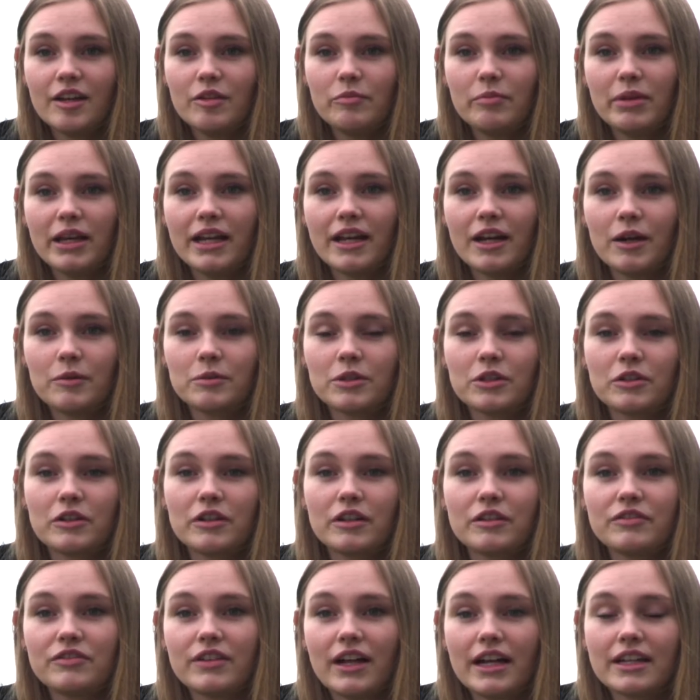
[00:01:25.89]
being able to
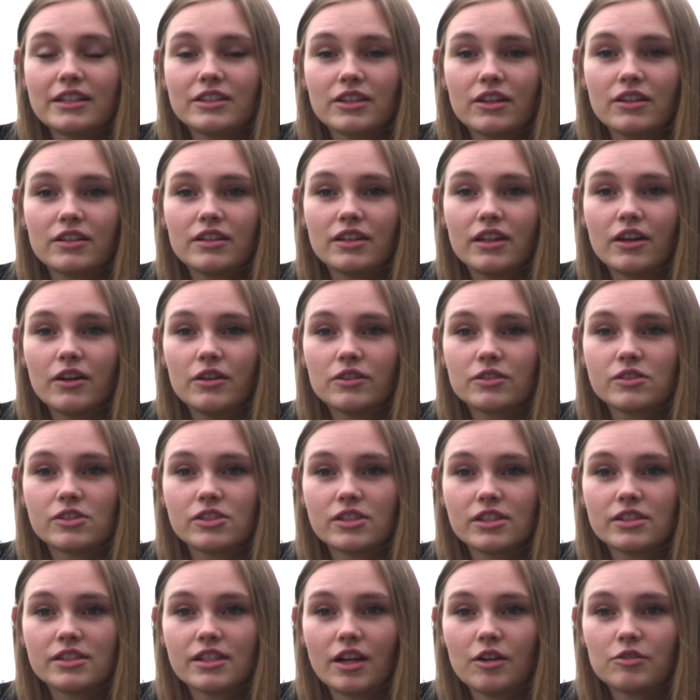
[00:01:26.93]
reflect on those
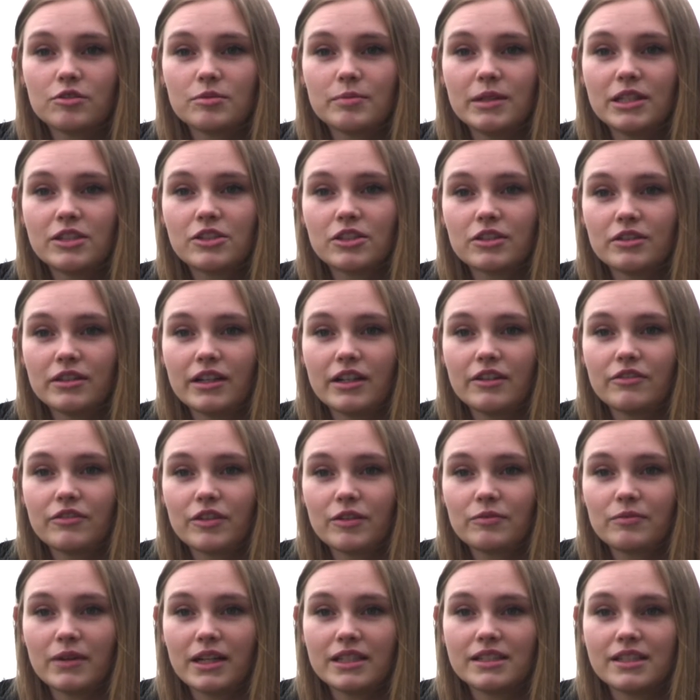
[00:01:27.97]
just helps me to
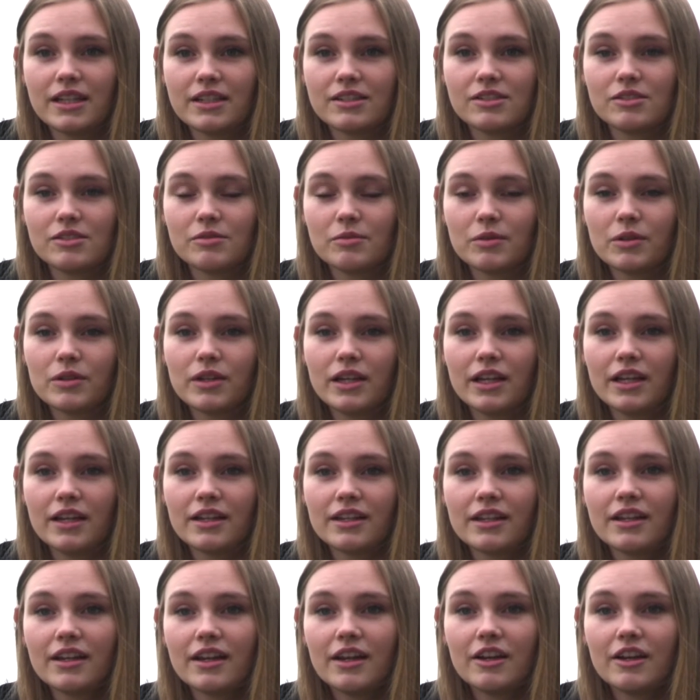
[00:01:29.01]
reaffirm my testimony and